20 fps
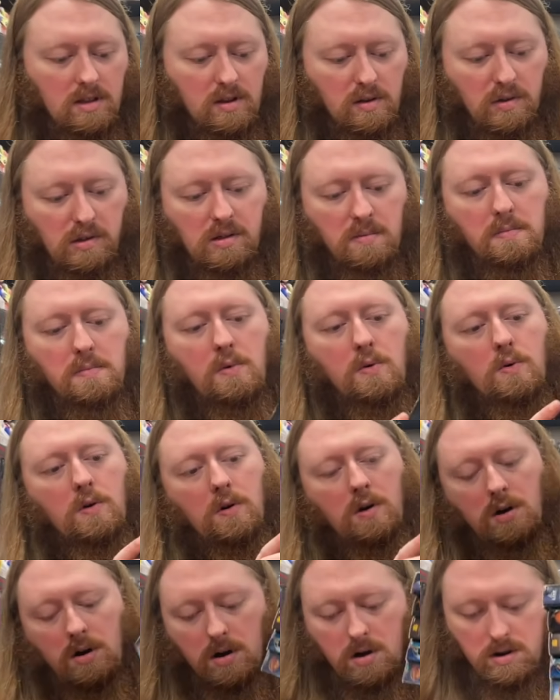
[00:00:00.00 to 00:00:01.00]
Here's some
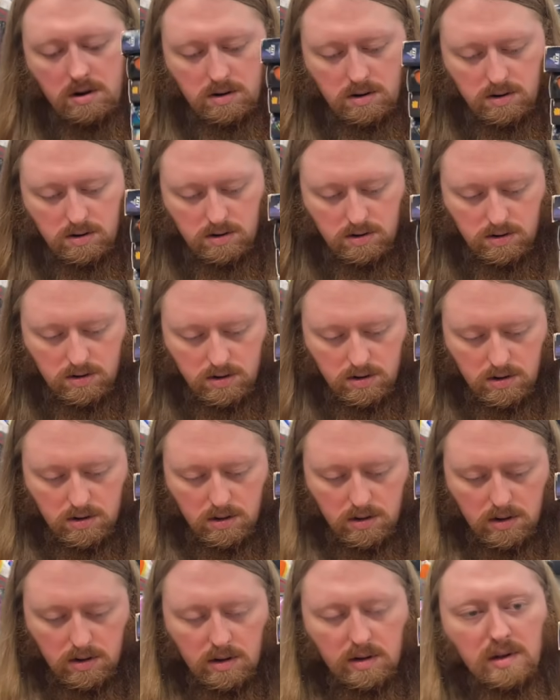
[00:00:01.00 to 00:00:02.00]
more.
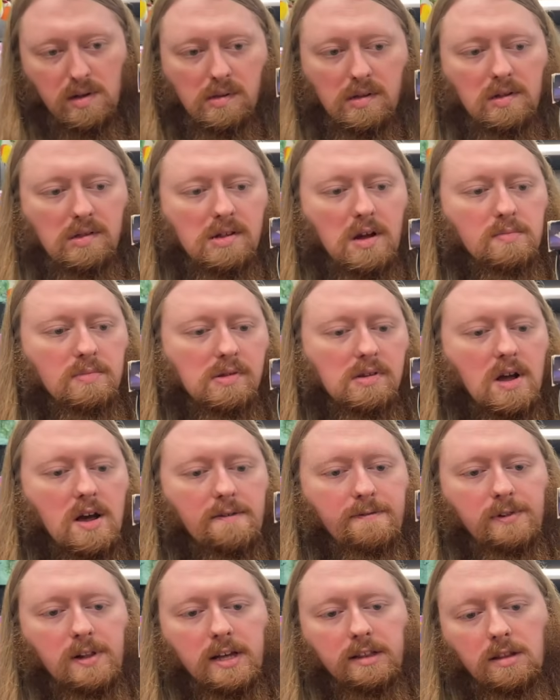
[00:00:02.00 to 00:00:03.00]
See, some
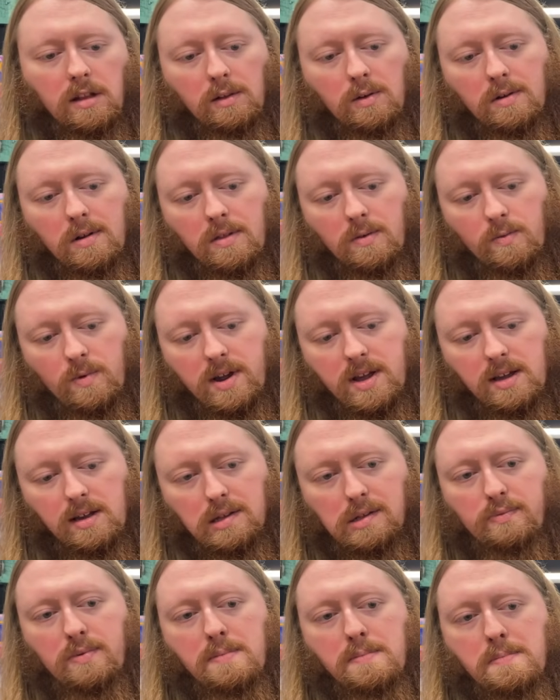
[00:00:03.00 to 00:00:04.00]
stuff, like the Lord of the
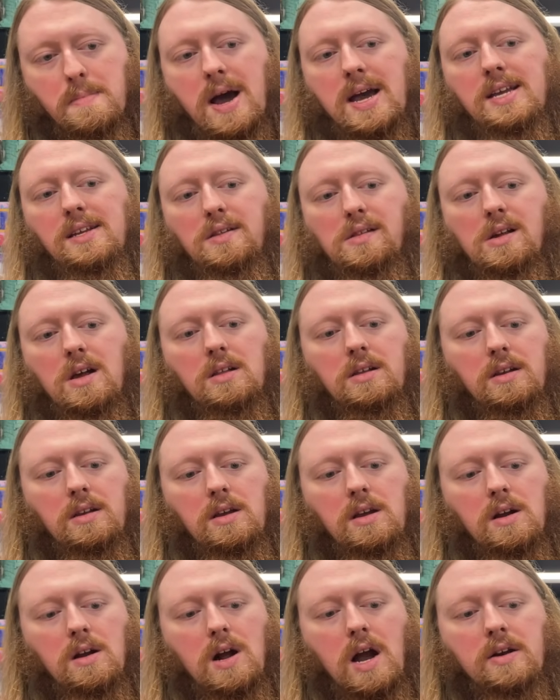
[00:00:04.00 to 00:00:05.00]
Rings, we might sell in
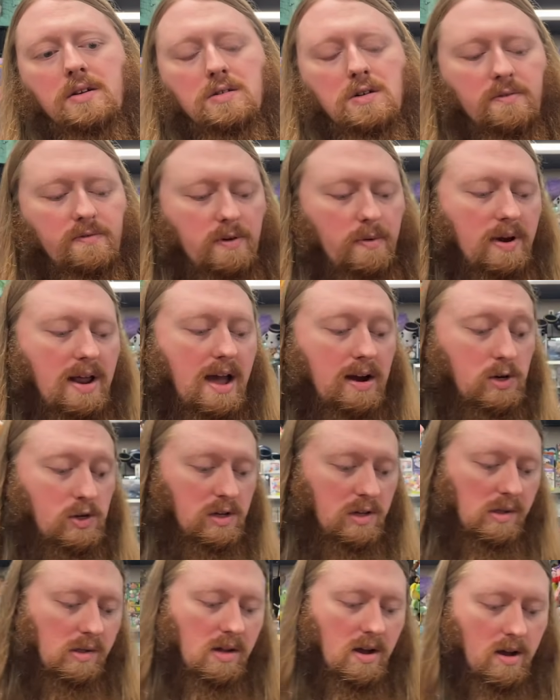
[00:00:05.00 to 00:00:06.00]
here. I don't know if it would
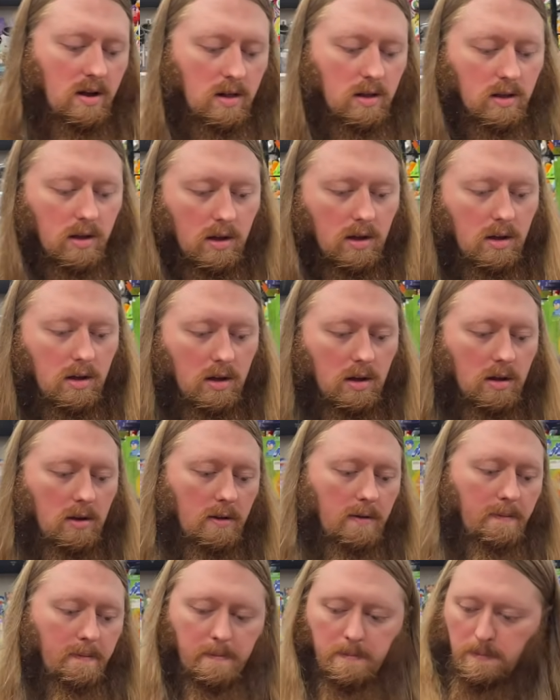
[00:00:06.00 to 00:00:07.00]
actually sell. Fifth
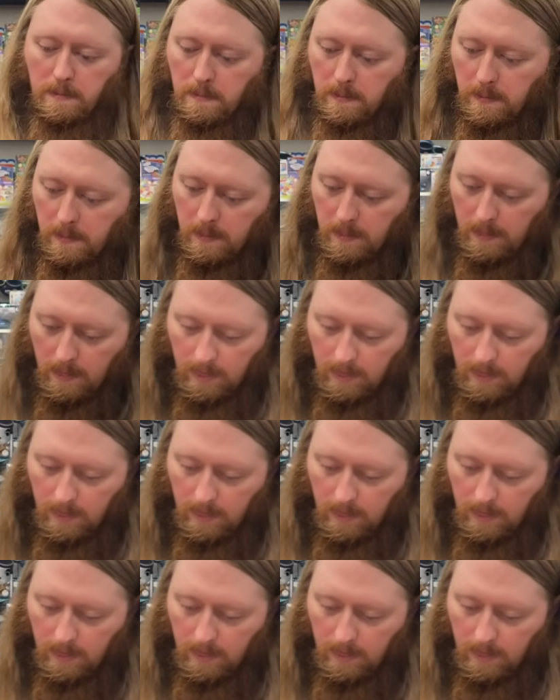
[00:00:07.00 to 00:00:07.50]
Element's cool.